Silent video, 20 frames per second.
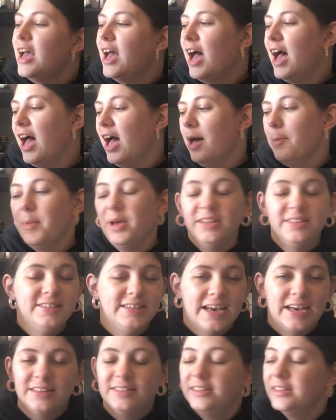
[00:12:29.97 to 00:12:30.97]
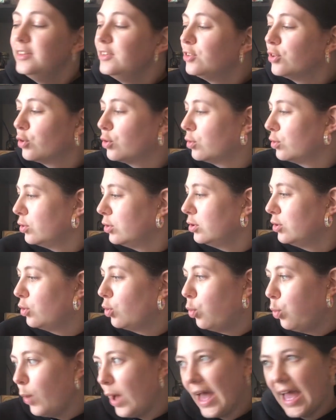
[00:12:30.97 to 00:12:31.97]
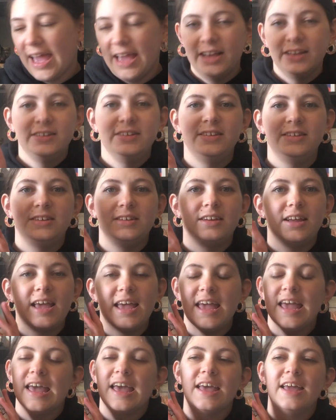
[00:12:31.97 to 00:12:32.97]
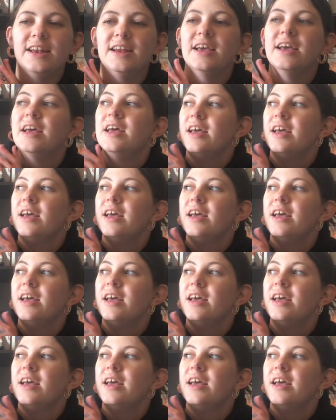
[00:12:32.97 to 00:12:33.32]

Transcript: Assassin's Quest, and